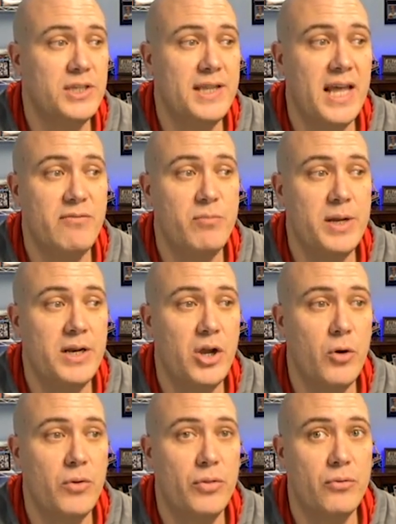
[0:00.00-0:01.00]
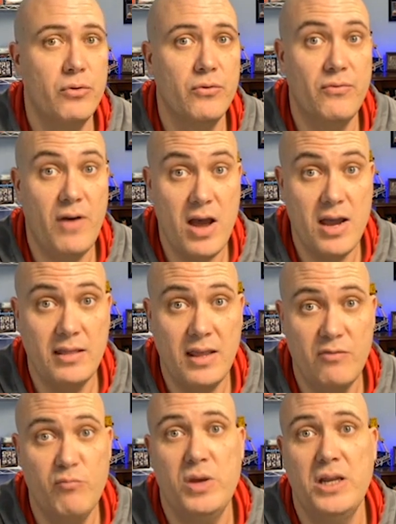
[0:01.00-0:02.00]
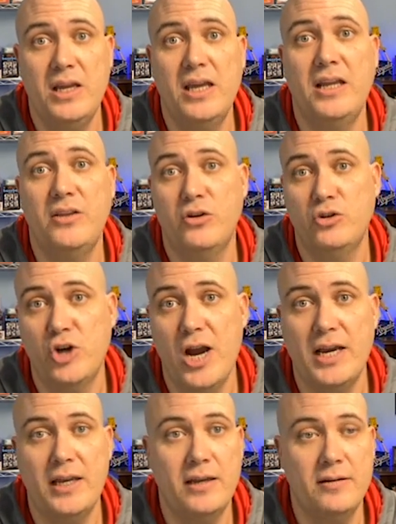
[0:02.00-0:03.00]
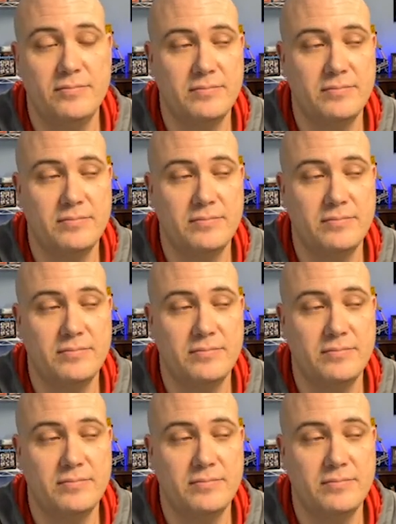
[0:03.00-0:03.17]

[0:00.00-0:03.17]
and they've been going through fine. They've been getting their tracking.